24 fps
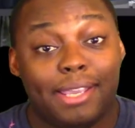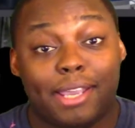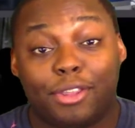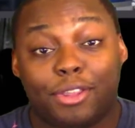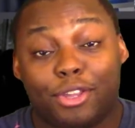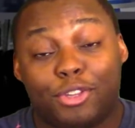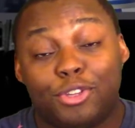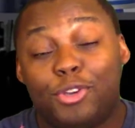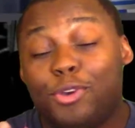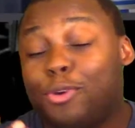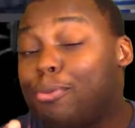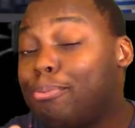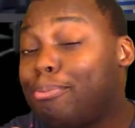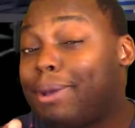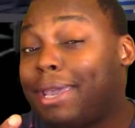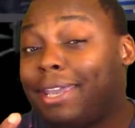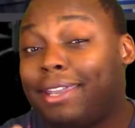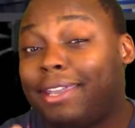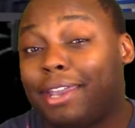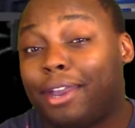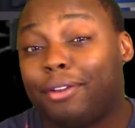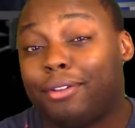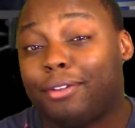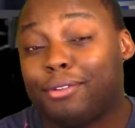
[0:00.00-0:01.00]
Now, the two
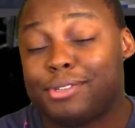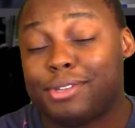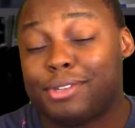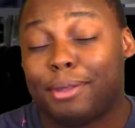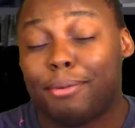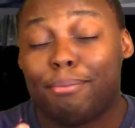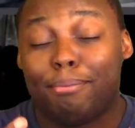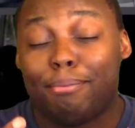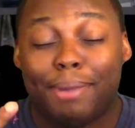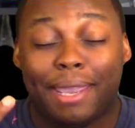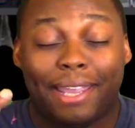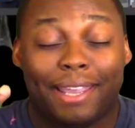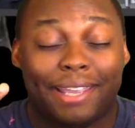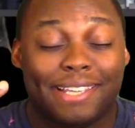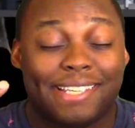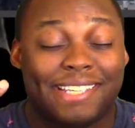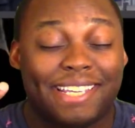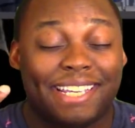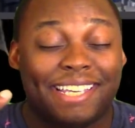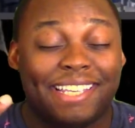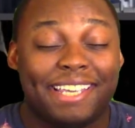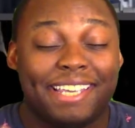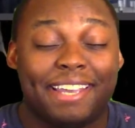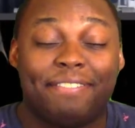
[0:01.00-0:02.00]
main characters that make a
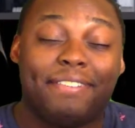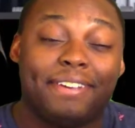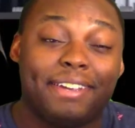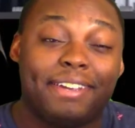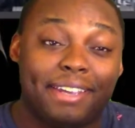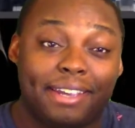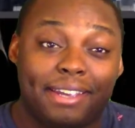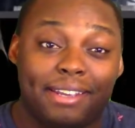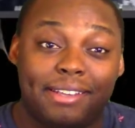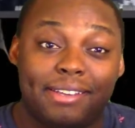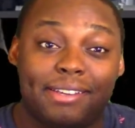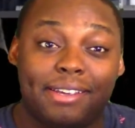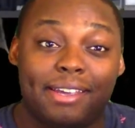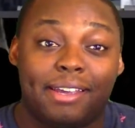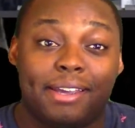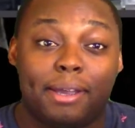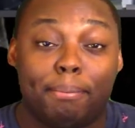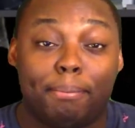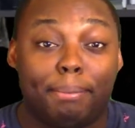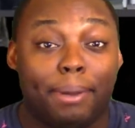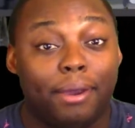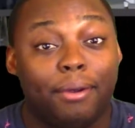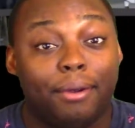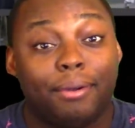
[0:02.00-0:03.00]
significant
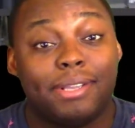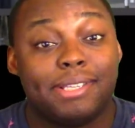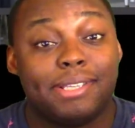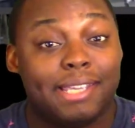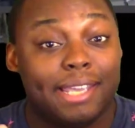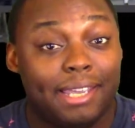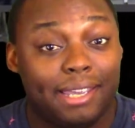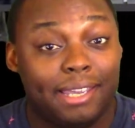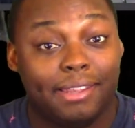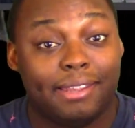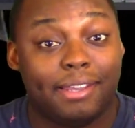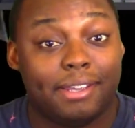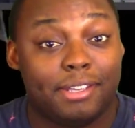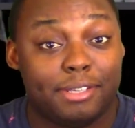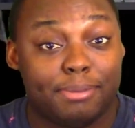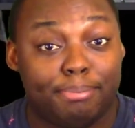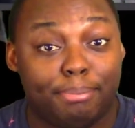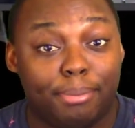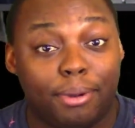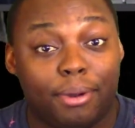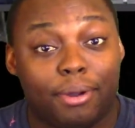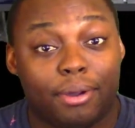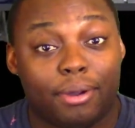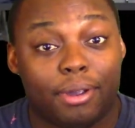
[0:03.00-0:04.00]
appearance in this
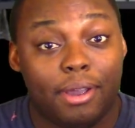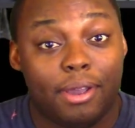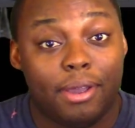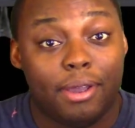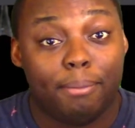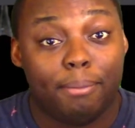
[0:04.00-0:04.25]
book,